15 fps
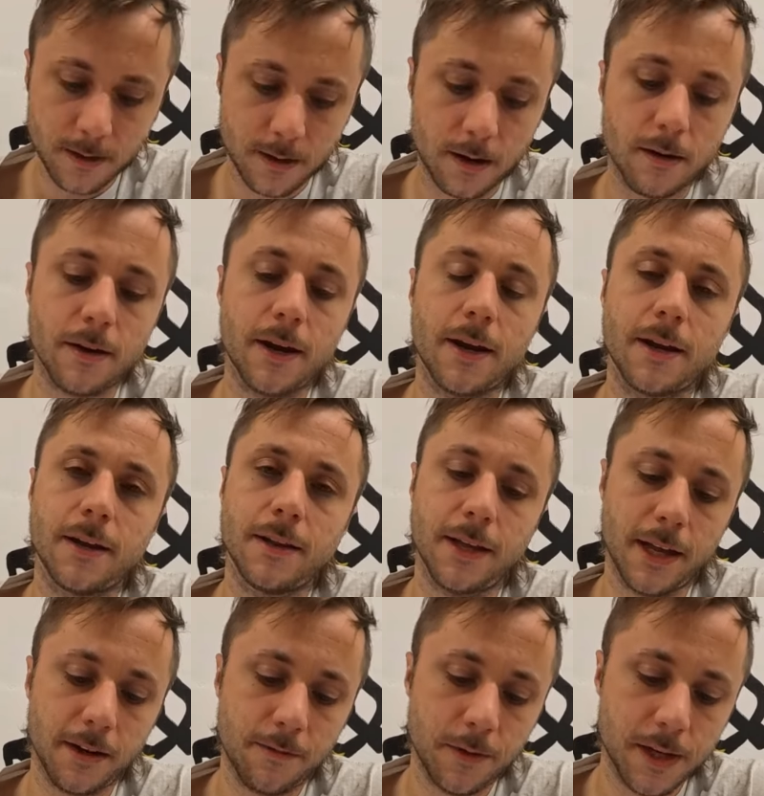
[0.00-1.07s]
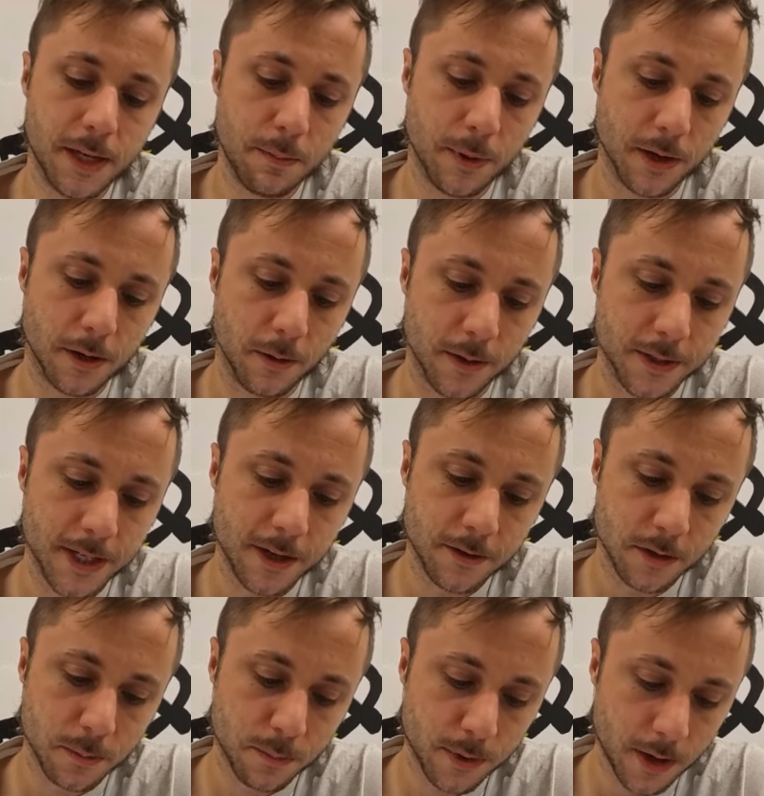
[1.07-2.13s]
All right, and then if we keep on going down to
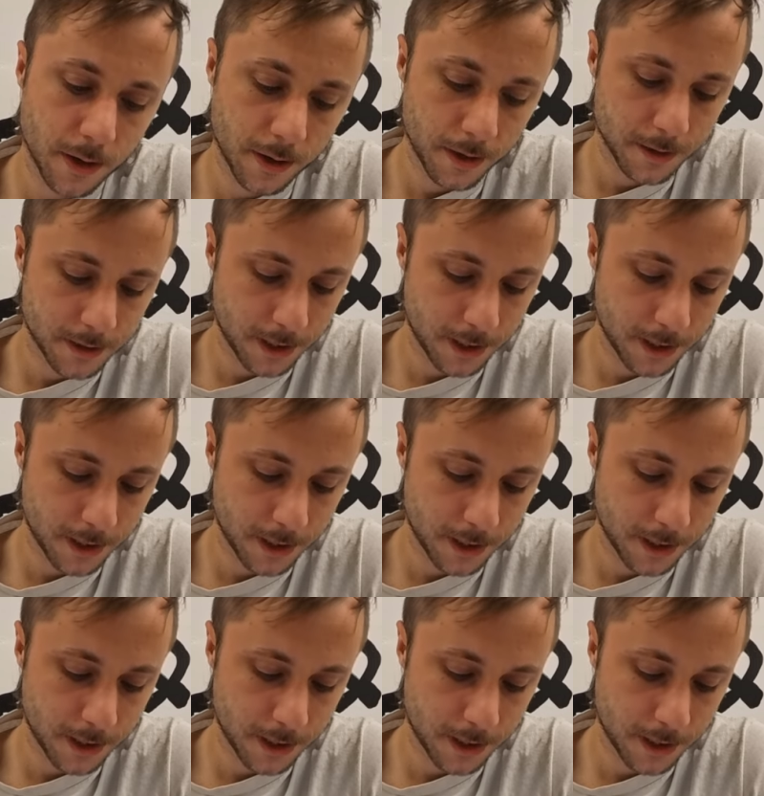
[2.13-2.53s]
the product